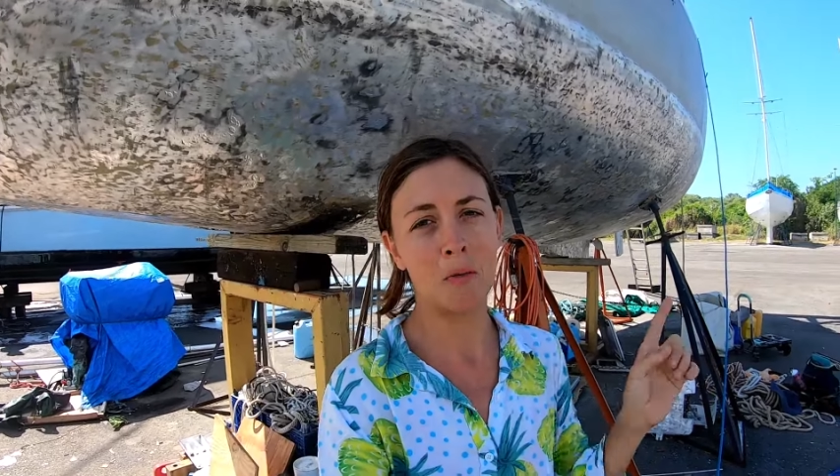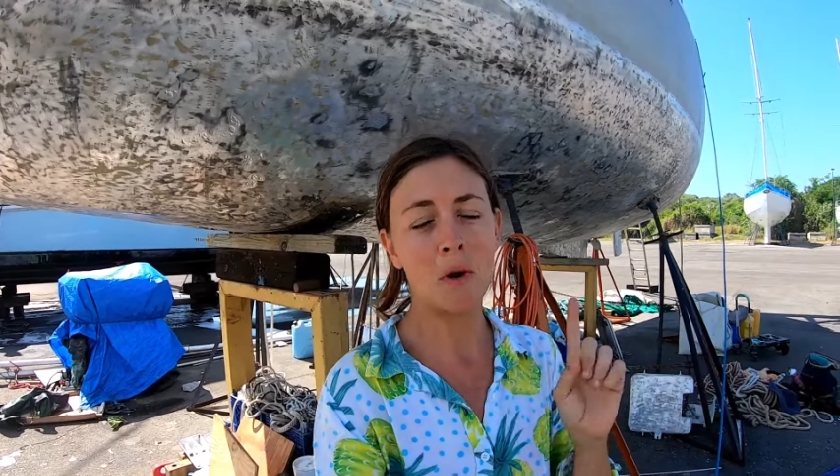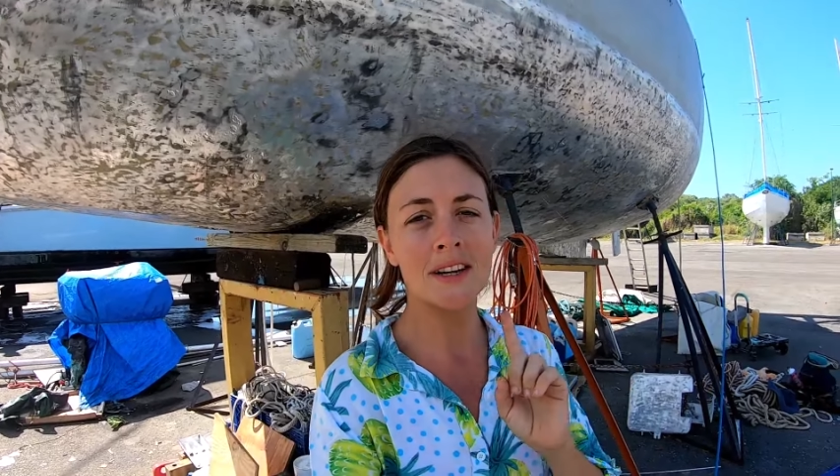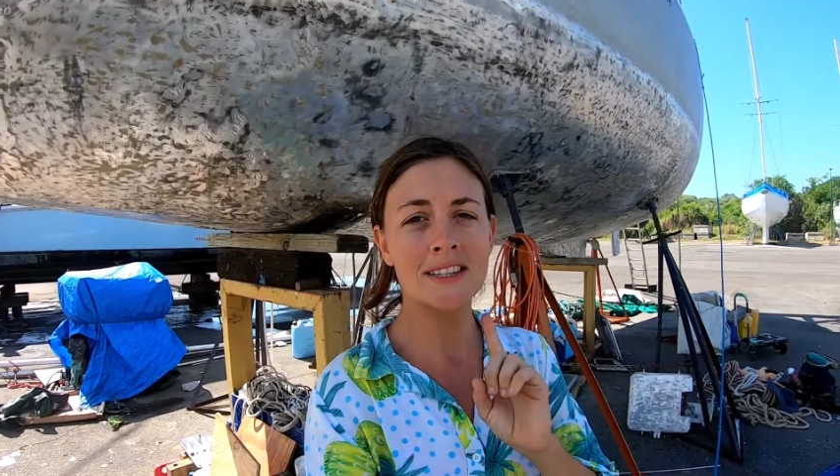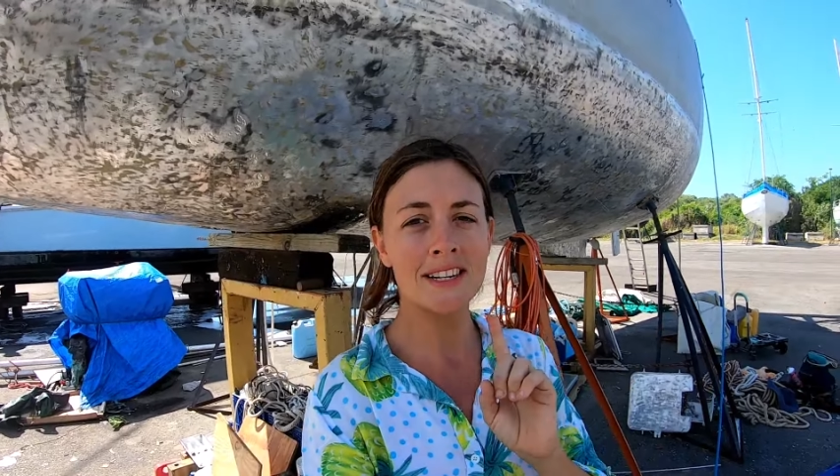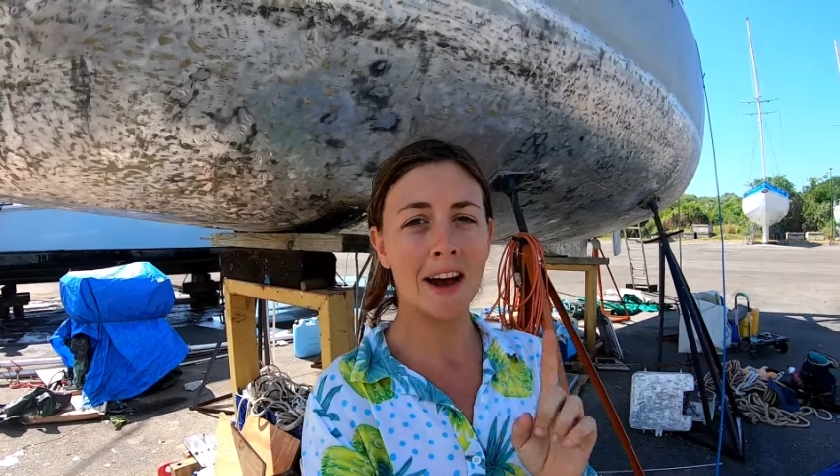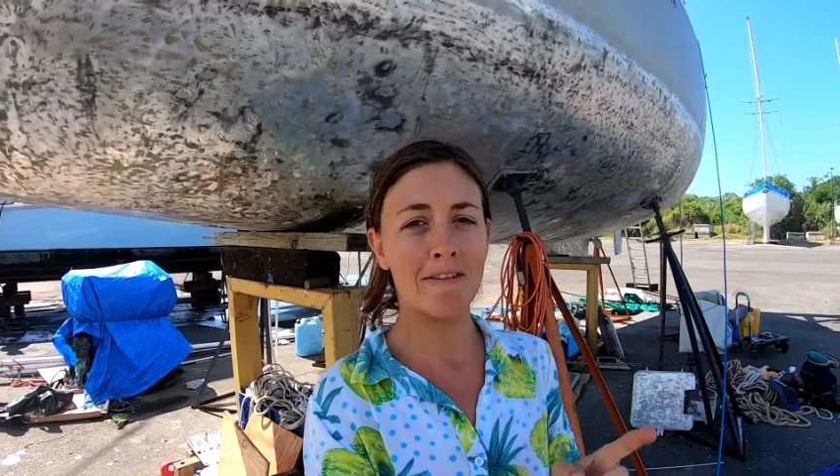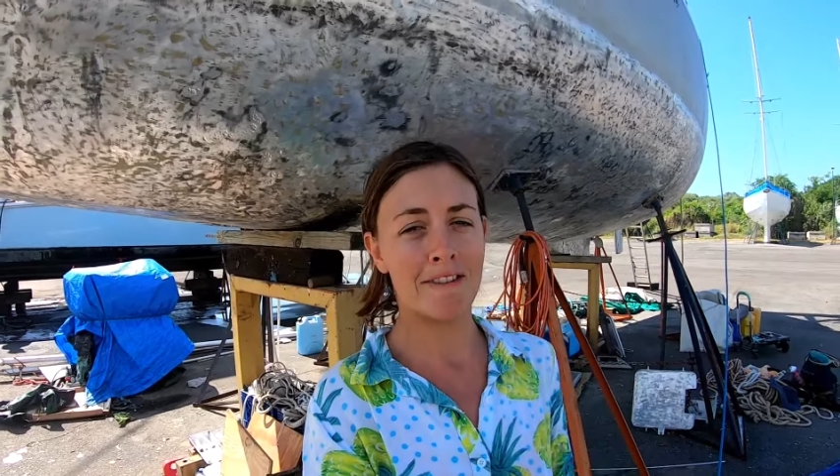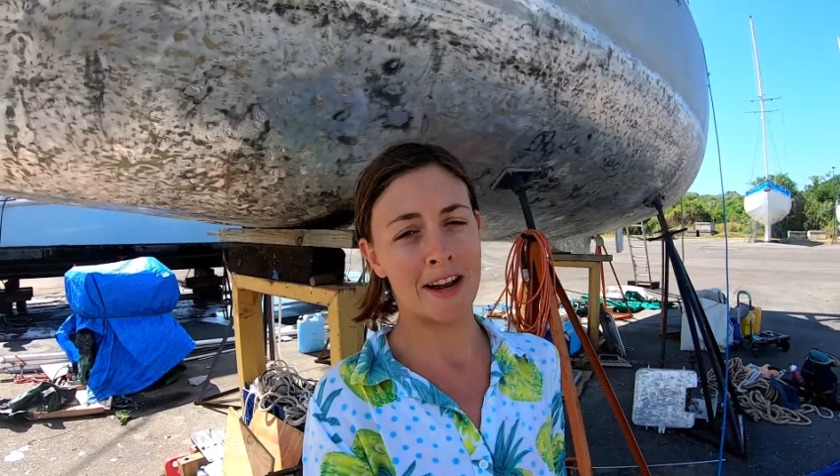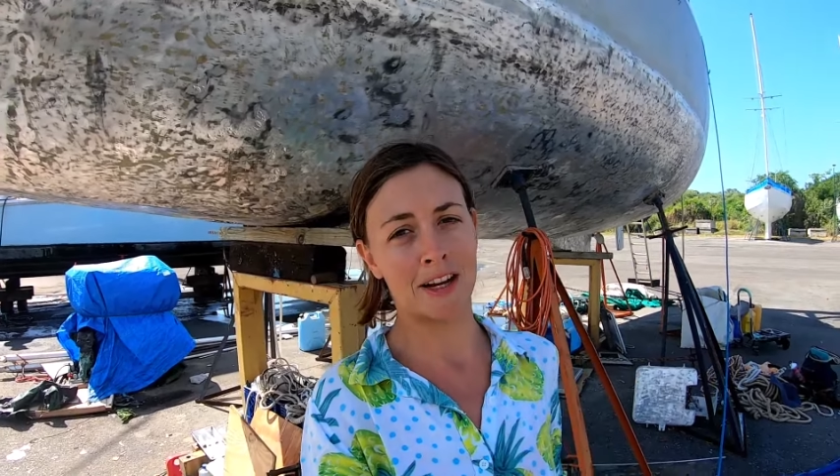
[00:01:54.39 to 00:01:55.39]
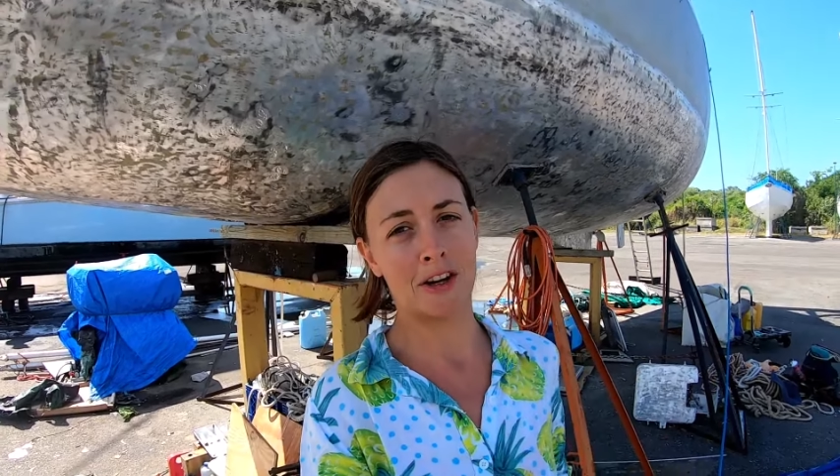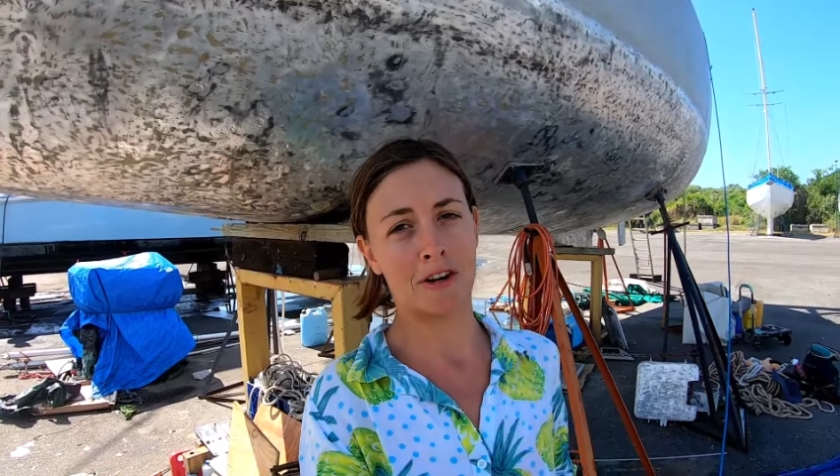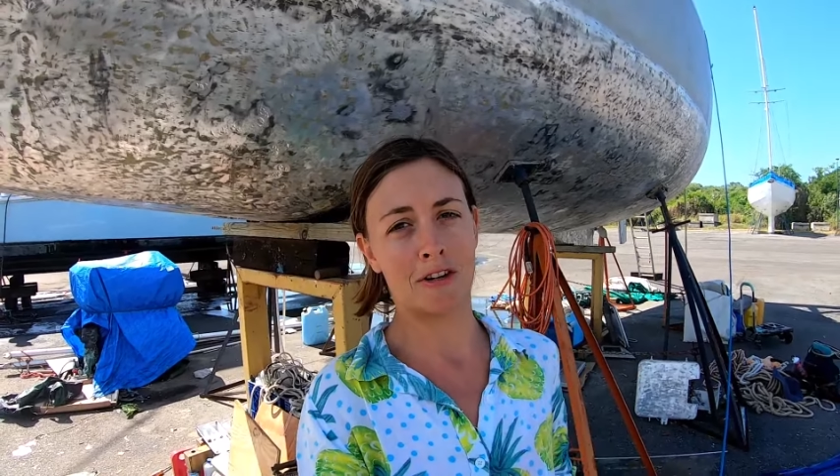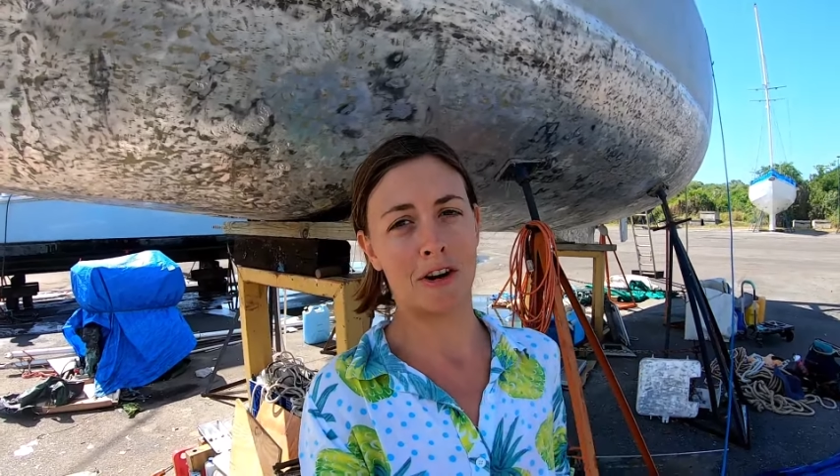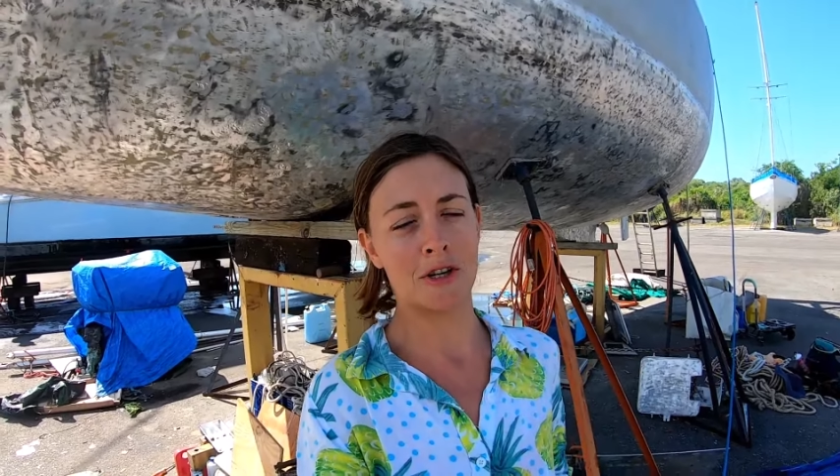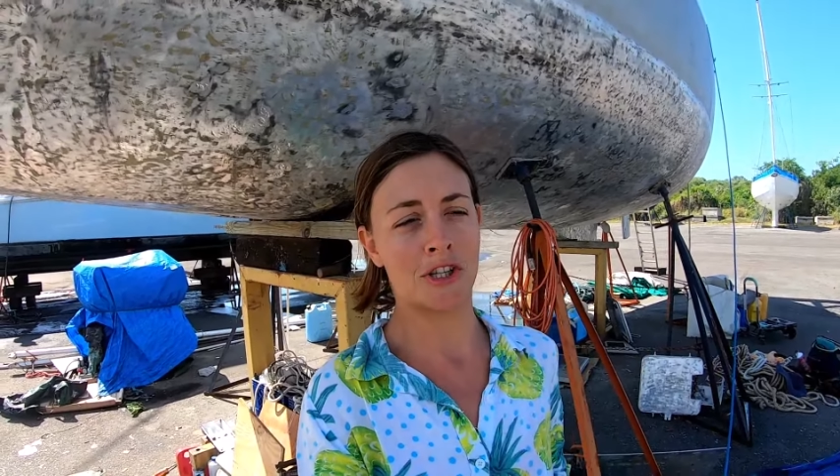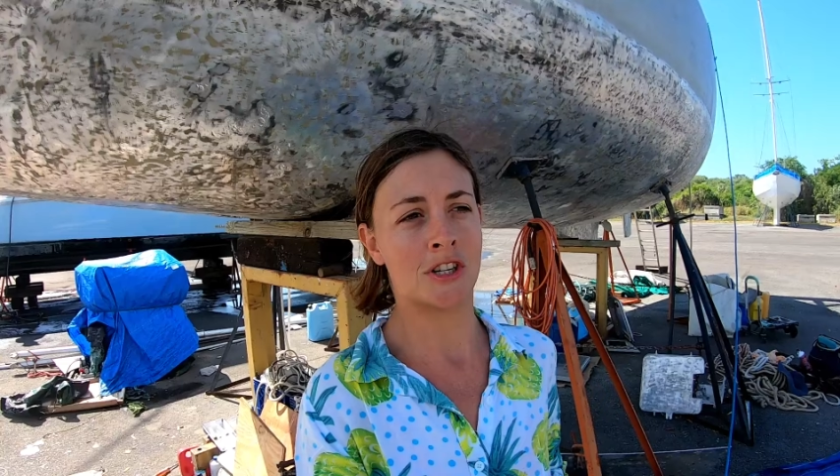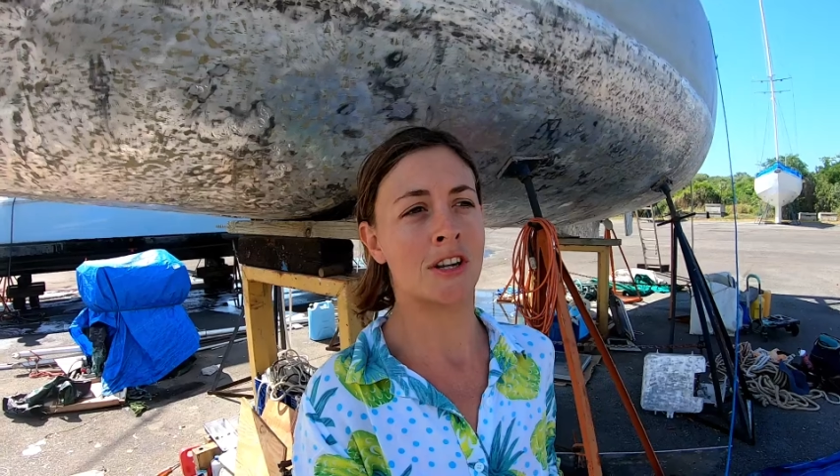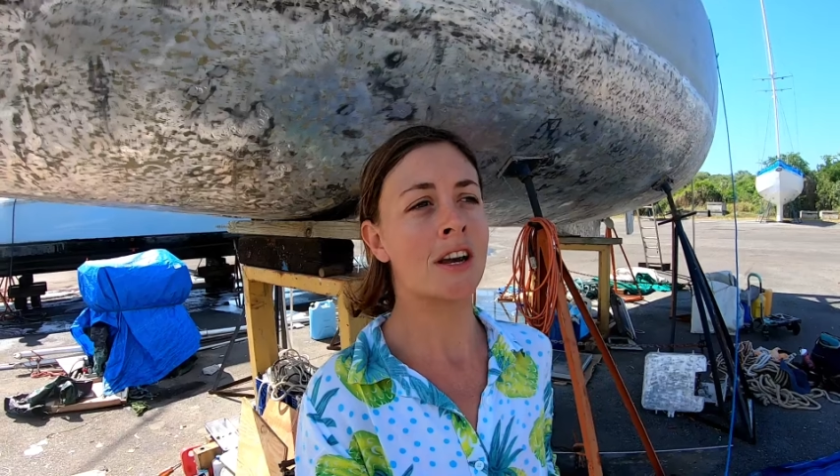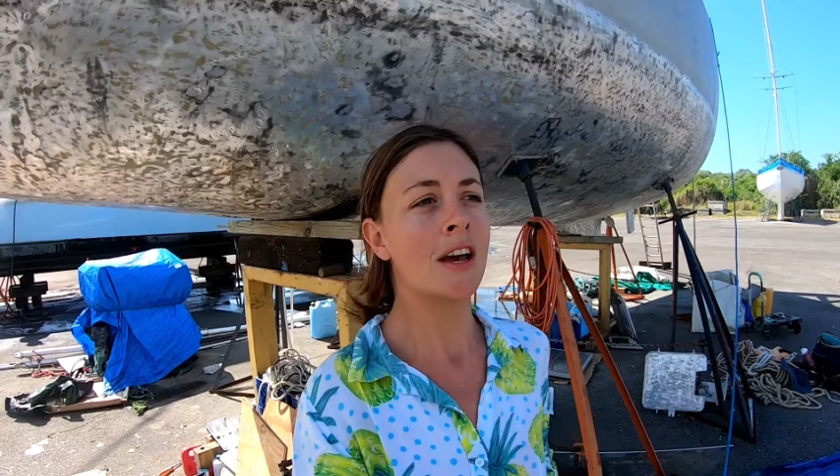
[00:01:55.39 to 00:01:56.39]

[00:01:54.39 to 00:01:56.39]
One is galvanic corrosion,